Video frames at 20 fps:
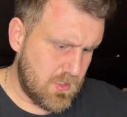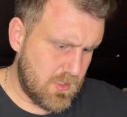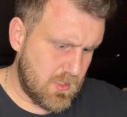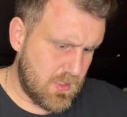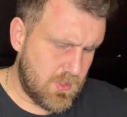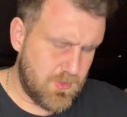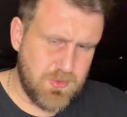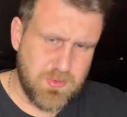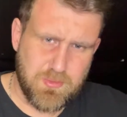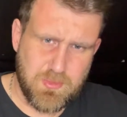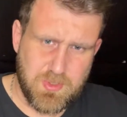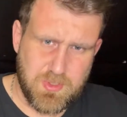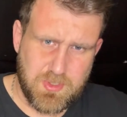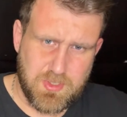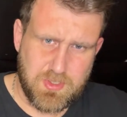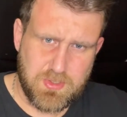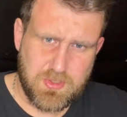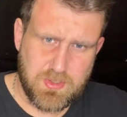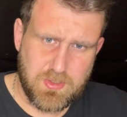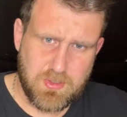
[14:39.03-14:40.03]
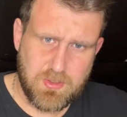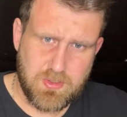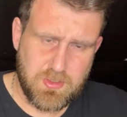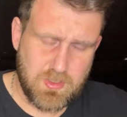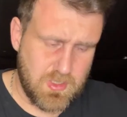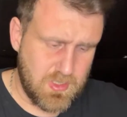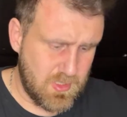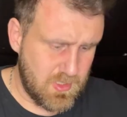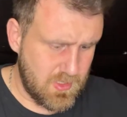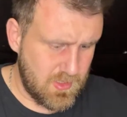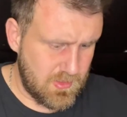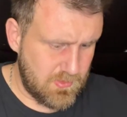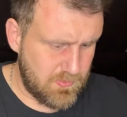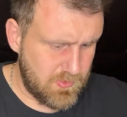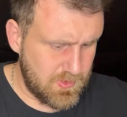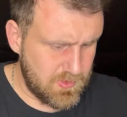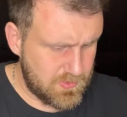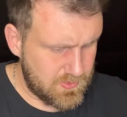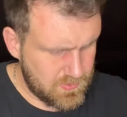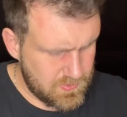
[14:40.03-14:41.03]
Ultimate Edition,
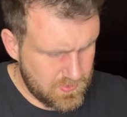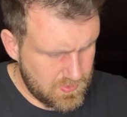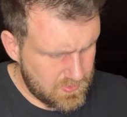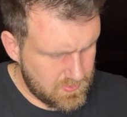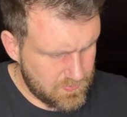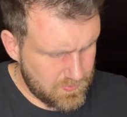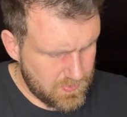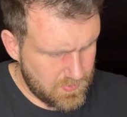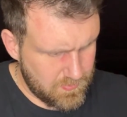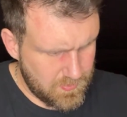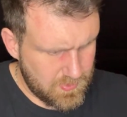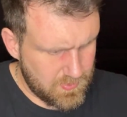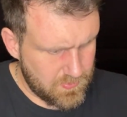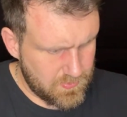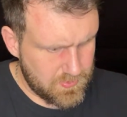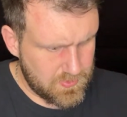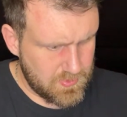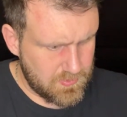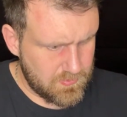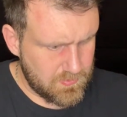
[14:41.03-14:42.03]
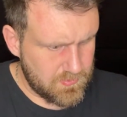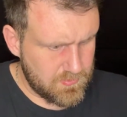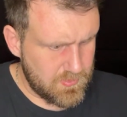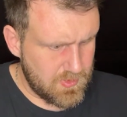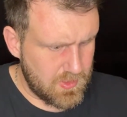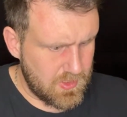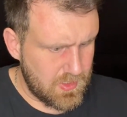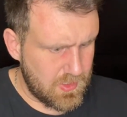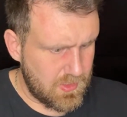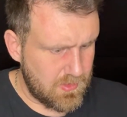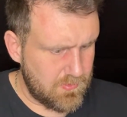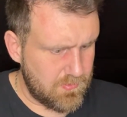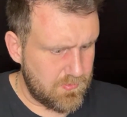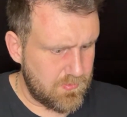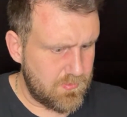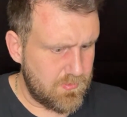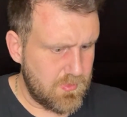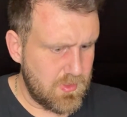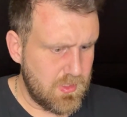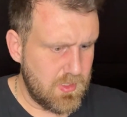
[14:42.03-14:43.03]
which just would have been awesome.
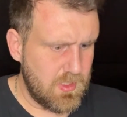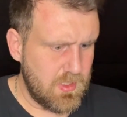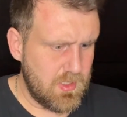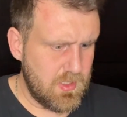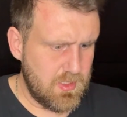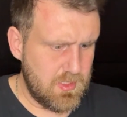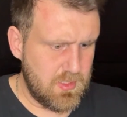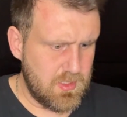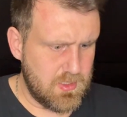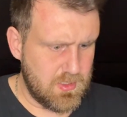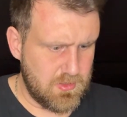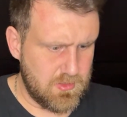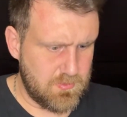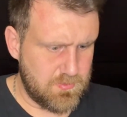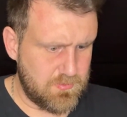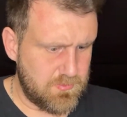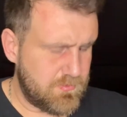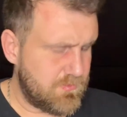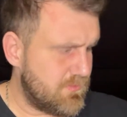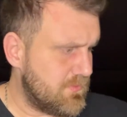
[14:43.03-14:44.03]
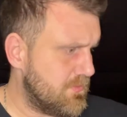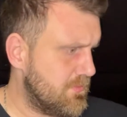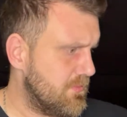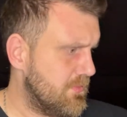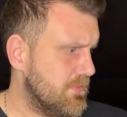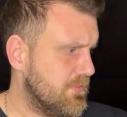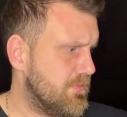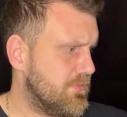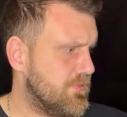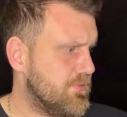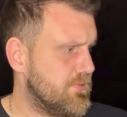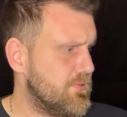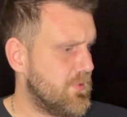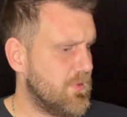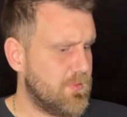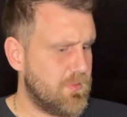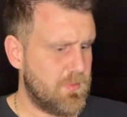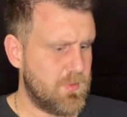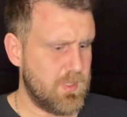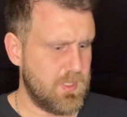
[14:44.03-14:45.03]
You know, it's
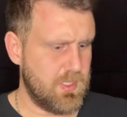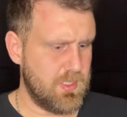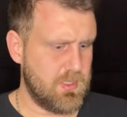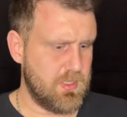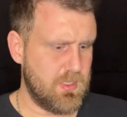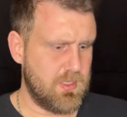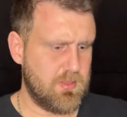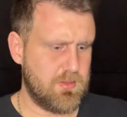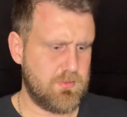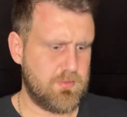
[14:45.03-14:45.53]
probably the